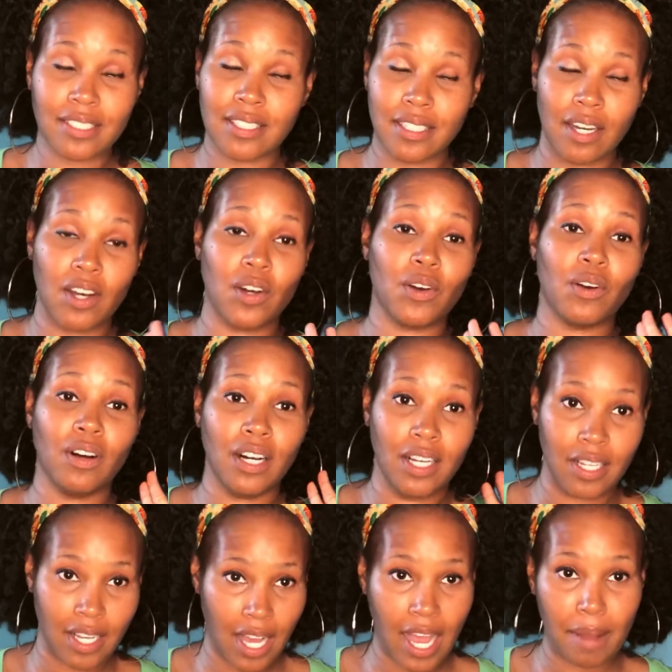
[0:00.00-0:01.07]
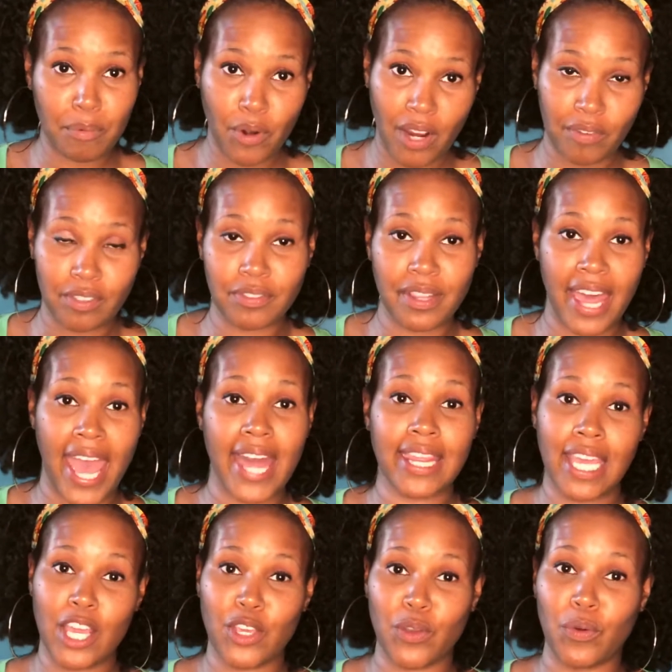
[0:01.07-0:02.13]
so I'm grateful for that.
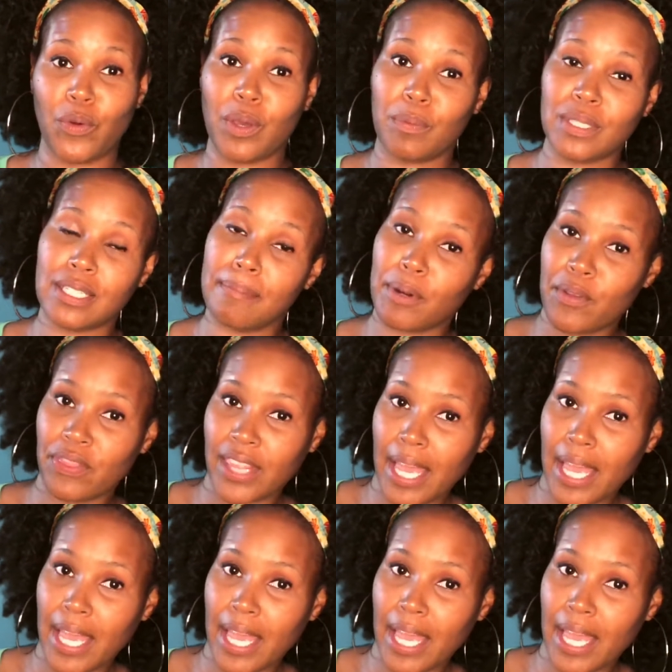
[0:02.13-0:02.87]
Thank you. It was a birthday